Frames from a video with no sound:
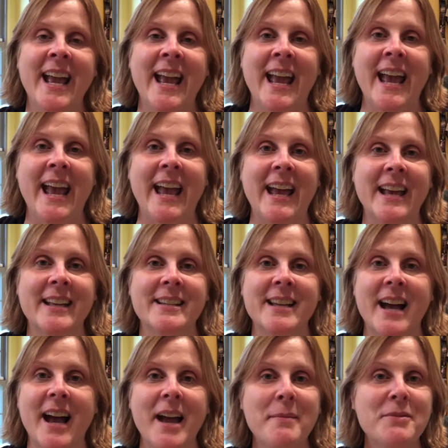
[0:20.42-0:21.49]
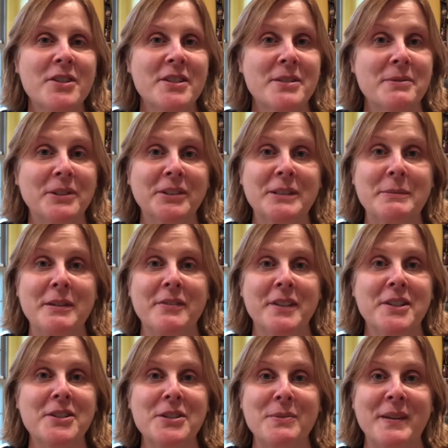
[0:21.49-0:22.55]
And I'm just thrilled to be
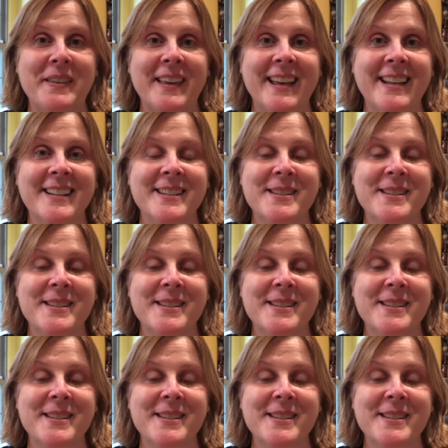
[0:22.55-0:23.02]
finished with it.